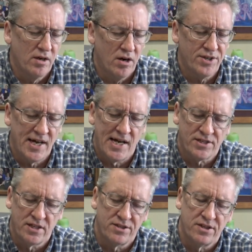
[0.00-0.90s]
Our
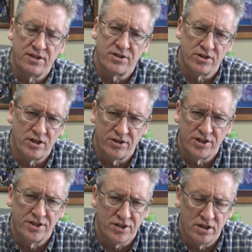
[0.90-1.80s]
task is to
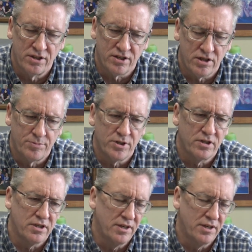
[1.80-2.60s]
discern the Scriptures.